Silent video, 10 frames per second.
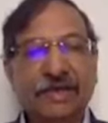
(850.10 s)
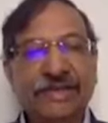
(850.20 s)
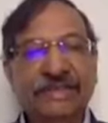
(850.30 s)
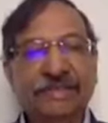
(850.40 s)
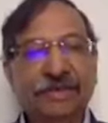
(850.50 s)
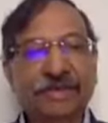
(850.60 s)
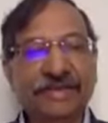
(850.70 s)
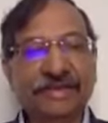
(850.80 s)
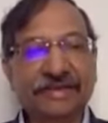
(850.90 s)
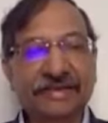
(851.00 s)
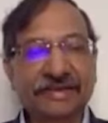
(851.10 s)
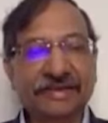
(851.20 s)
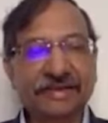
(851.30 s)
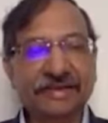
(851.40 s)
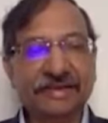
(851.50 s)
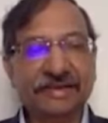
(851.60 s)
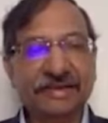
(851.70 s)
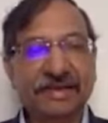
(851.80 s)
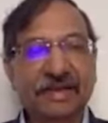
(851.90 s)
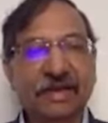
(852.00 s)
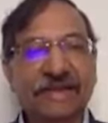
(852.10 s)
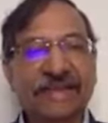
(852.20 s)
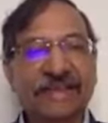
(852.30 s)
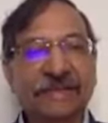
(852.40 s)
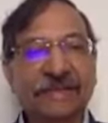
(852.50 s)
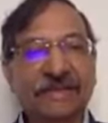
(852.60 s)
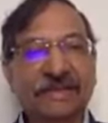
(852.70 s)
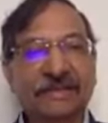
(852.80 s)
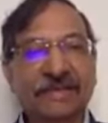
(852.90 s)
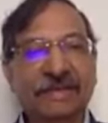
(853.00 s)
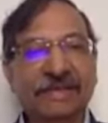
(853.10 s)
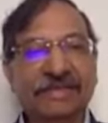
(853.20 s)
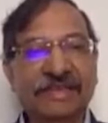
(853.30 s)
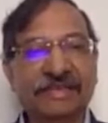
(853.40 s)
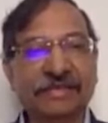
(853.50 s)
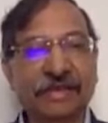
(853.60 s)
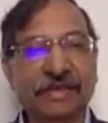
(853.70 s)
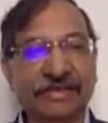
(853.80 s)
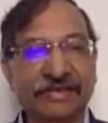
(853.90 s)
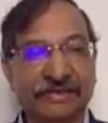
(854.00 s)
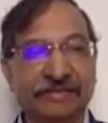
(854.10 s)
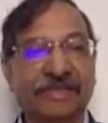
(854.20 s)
During this process, all the entrepreneurs sometimes live in the forest.